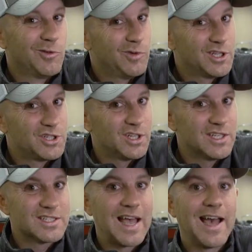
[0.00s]
which
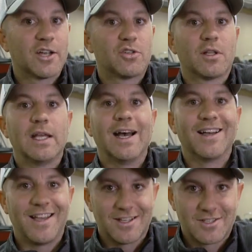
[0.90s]
is actually
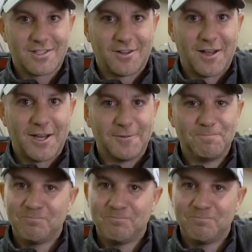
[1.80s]
against the law.